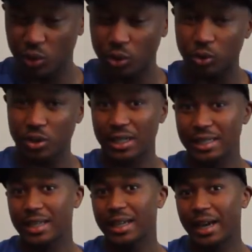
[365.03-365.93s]

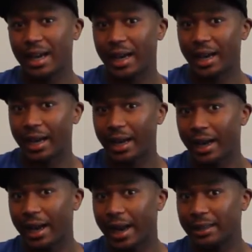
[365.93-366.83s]
Sasuke
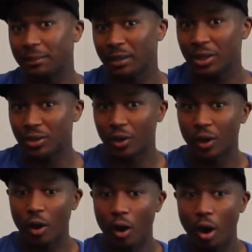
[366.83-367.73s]
at the beginning
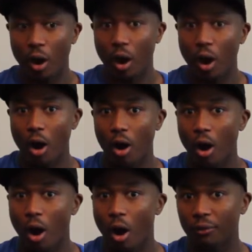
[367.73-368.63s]
of
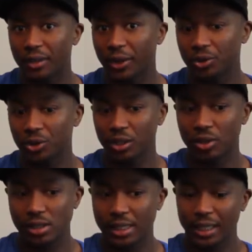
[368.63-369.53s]
Naruto. He
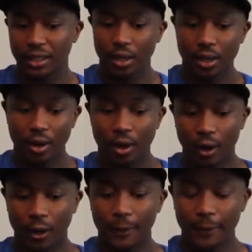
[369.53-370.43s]
was like,
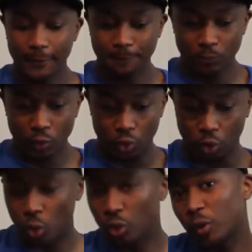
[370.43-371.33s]
"Oh,
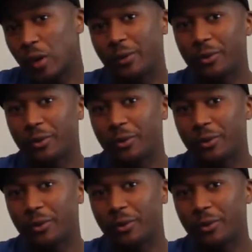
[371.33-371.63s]
do not